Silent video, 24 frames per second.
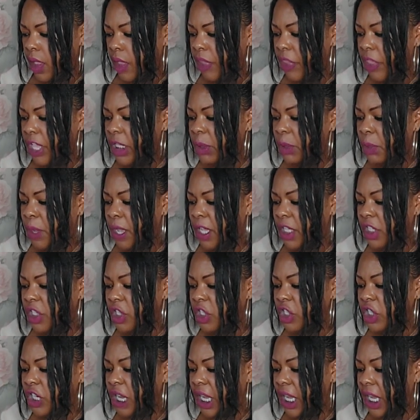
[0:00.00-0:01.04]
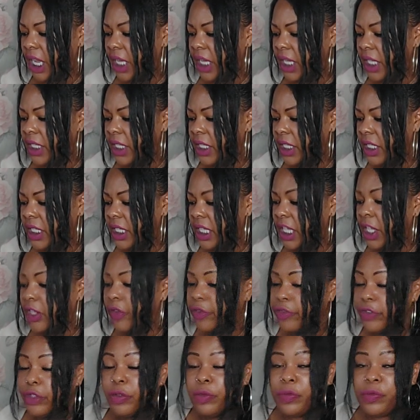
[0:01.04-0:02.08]
This person's checking in to see
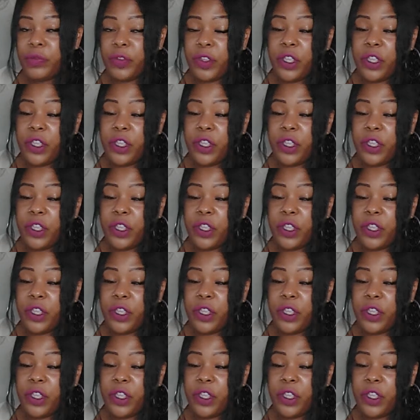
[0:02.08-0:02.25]
if you've